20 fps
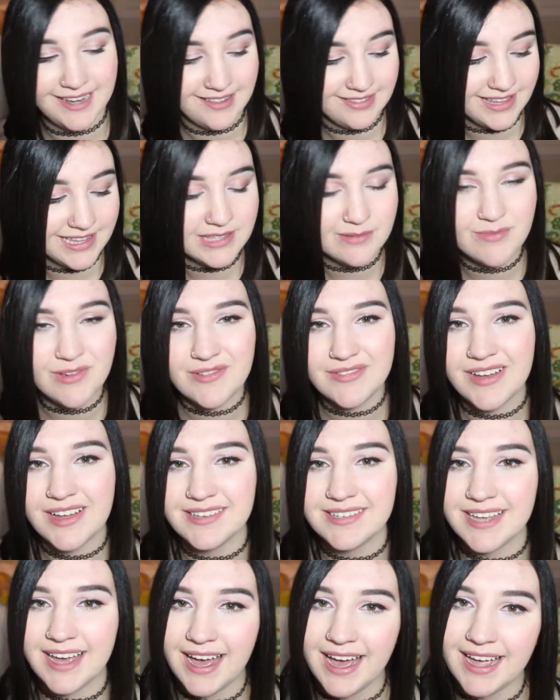Now let's move
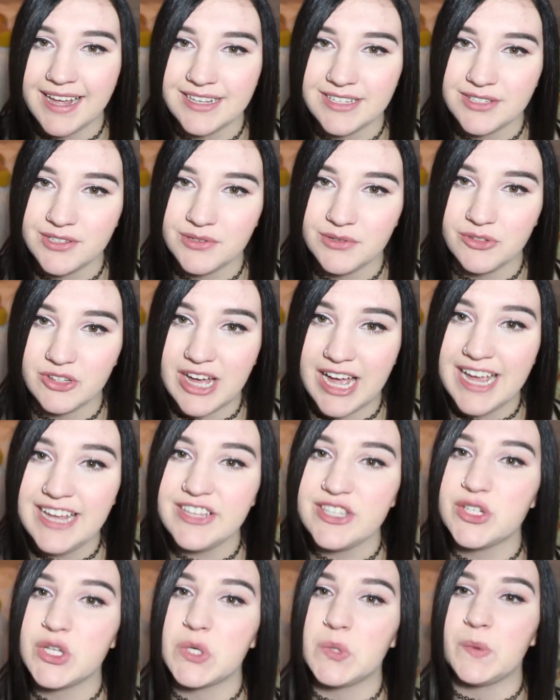on to high school. High
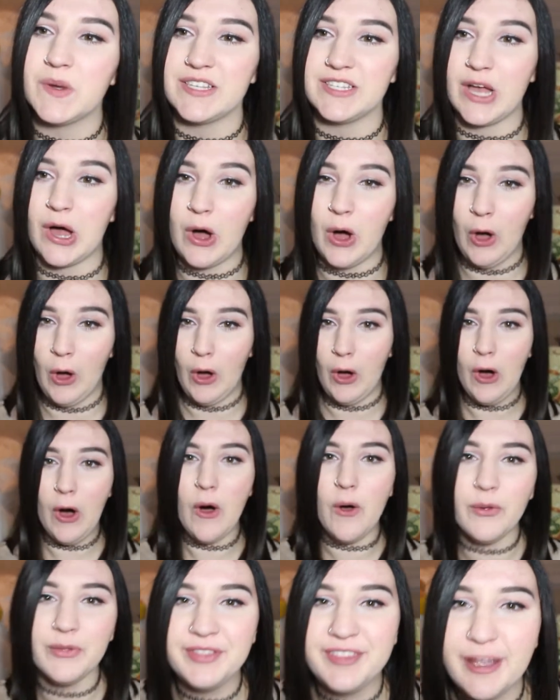school was a
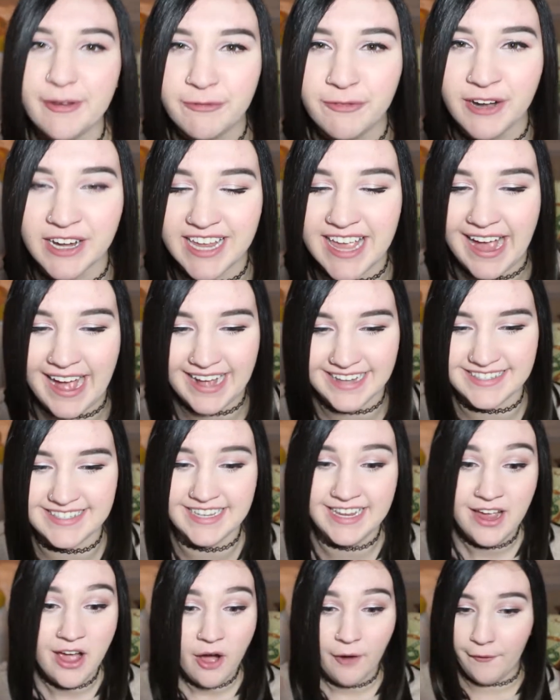whole different
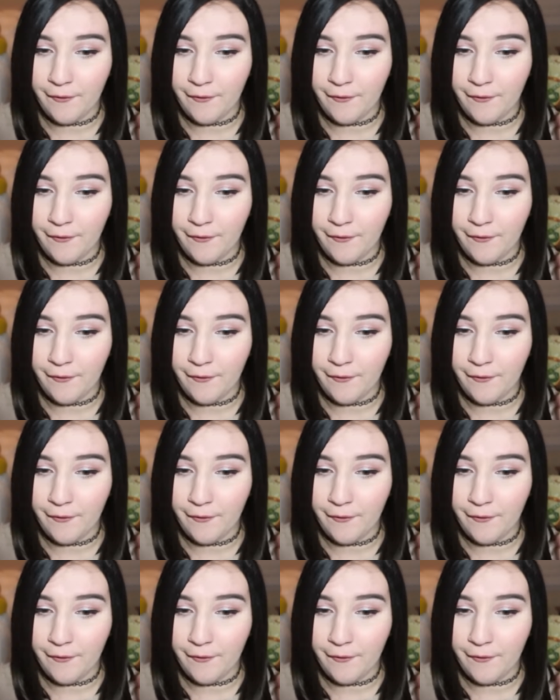Cassie,